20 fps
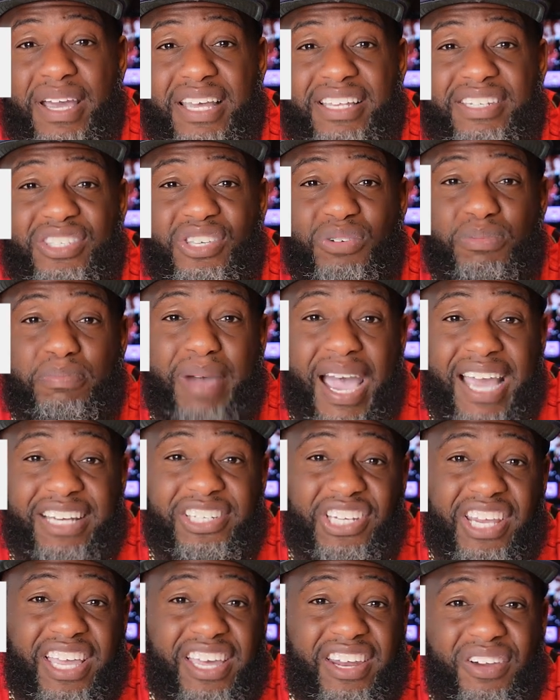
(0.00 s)
button to my
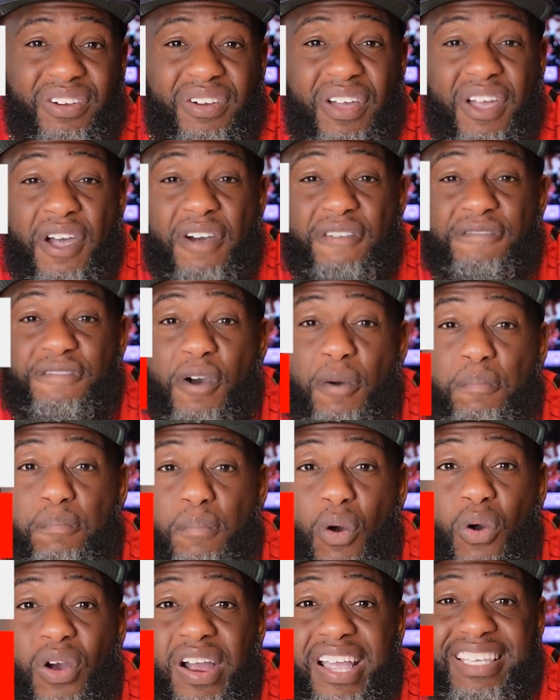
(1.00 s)
channel for
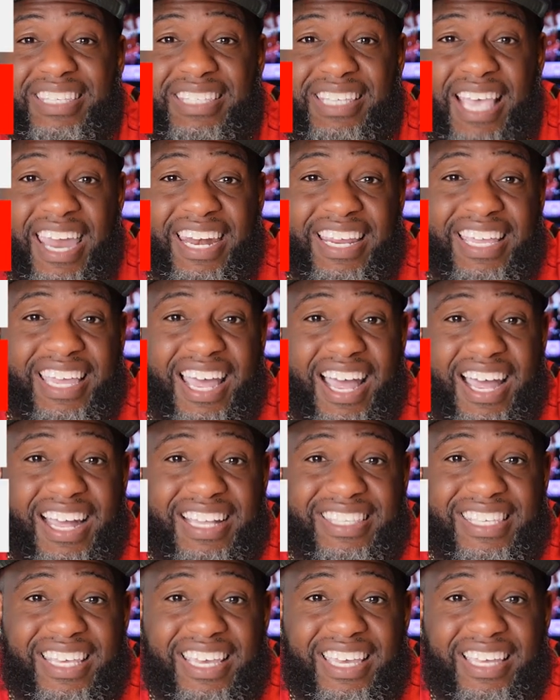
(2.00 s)
more exciting
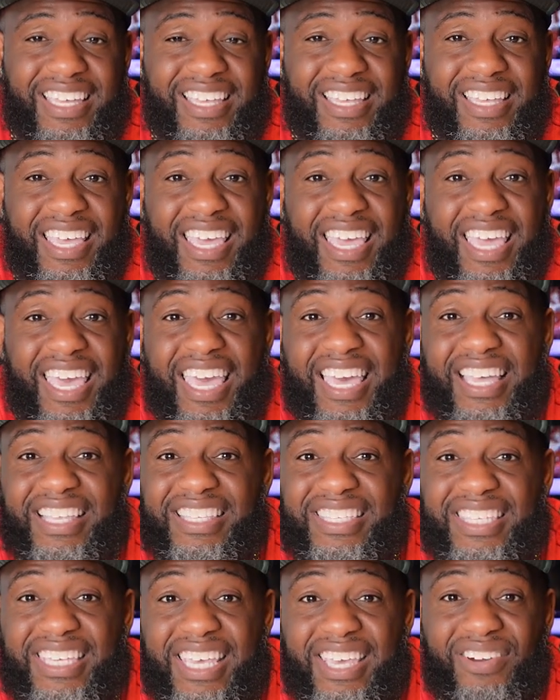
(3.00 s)
content.
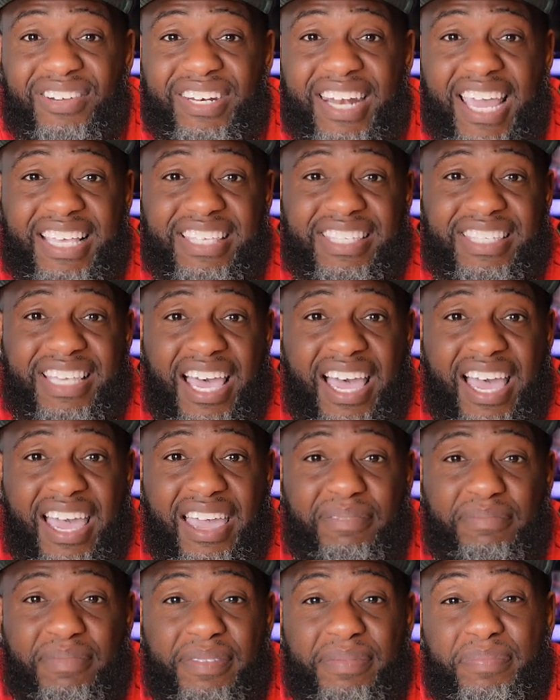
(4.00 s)
Until next
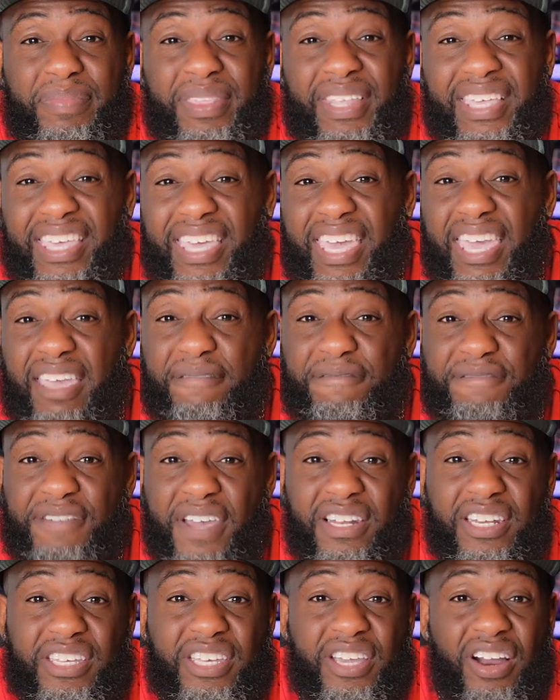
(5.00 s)
time, Keep
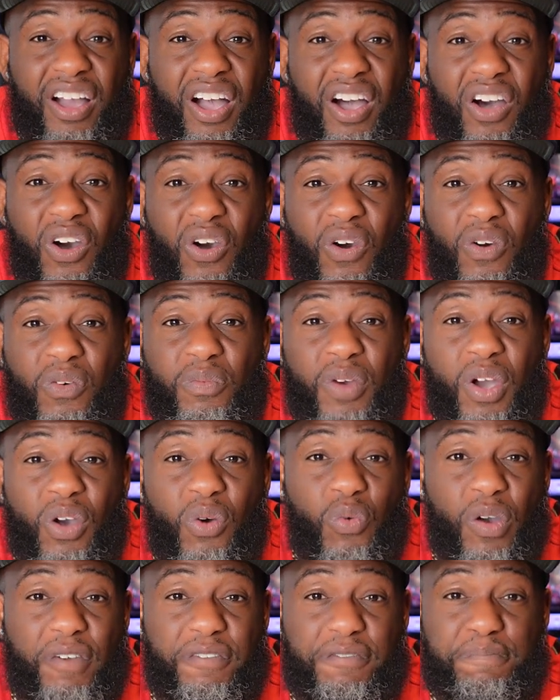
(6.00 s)
filling your home
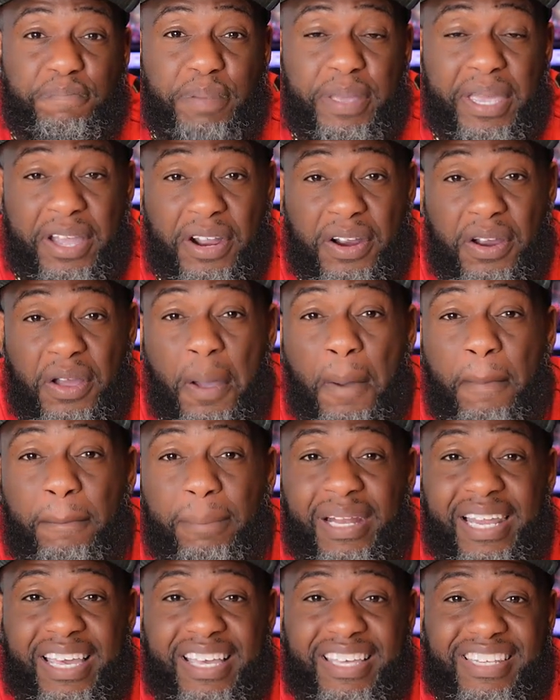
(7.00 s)
with pure
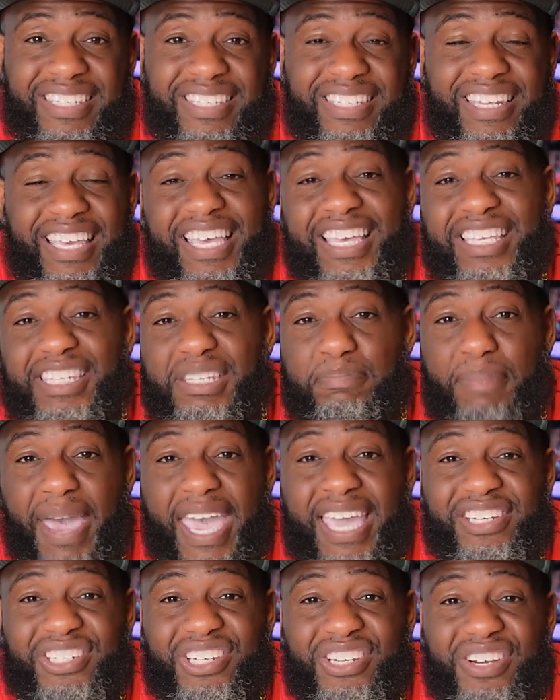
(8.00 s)
bliss. It's
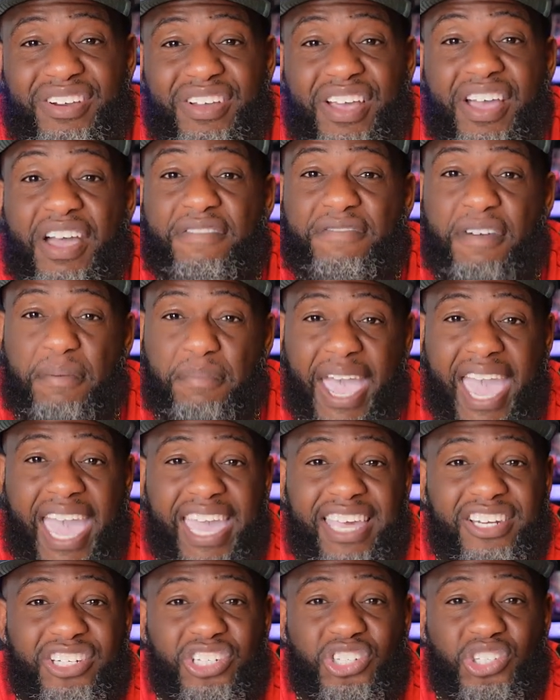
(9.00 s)
major from
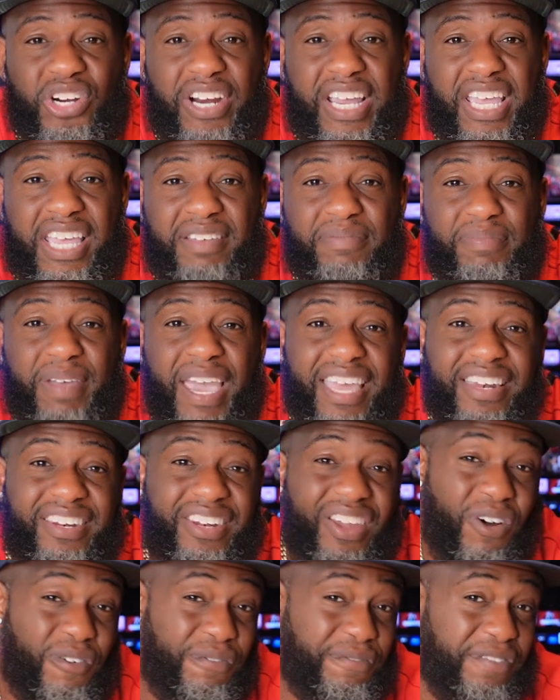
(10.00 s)
Ada's Dream. And
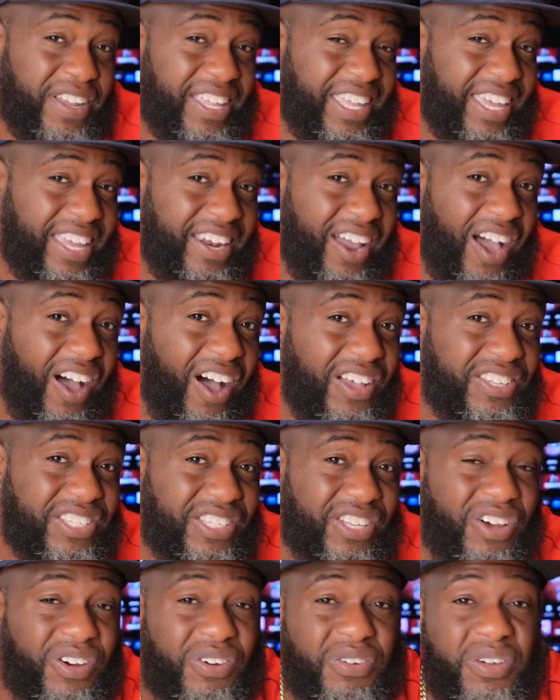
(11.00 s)
don't forget
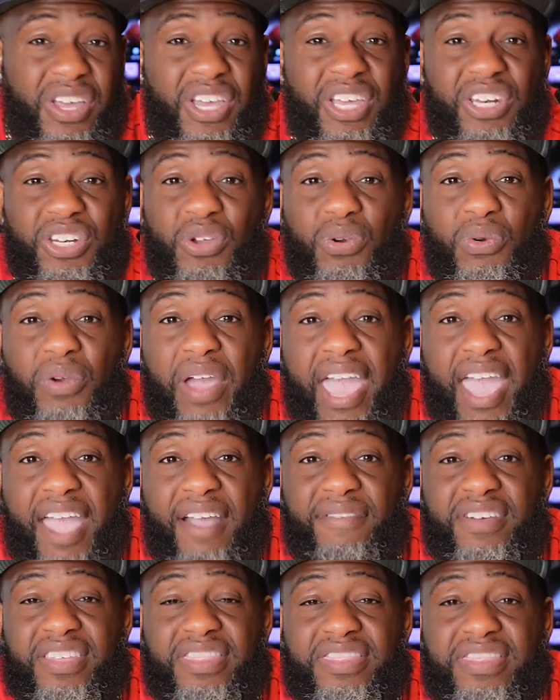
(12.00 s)
also, do
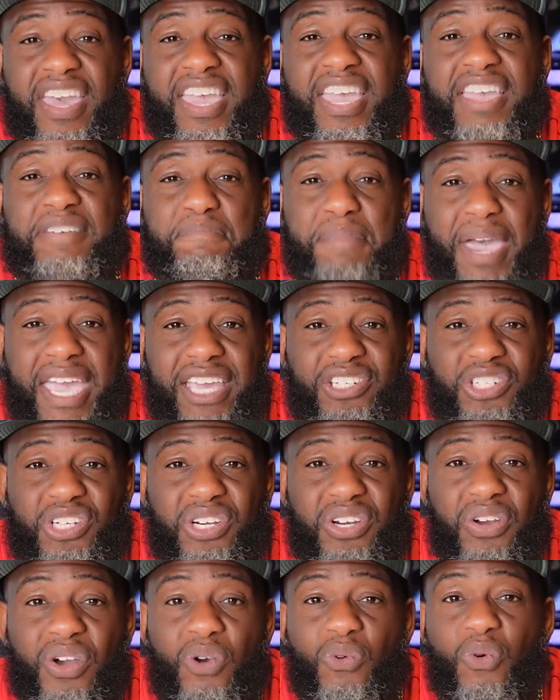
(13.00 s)
everything
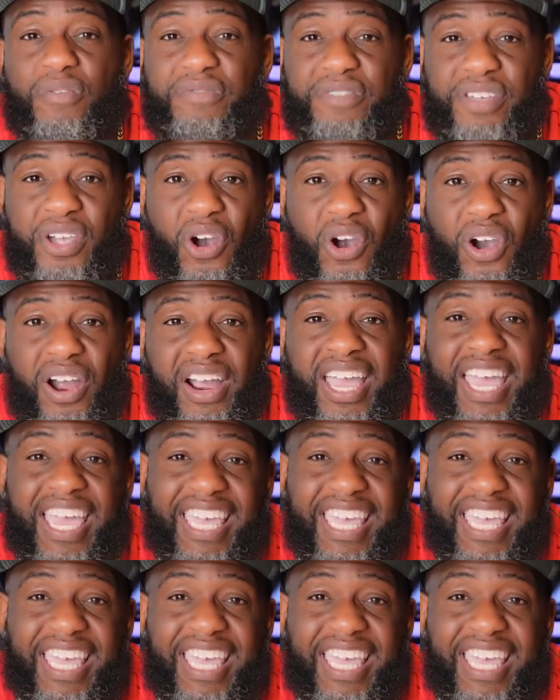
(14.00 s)
major with your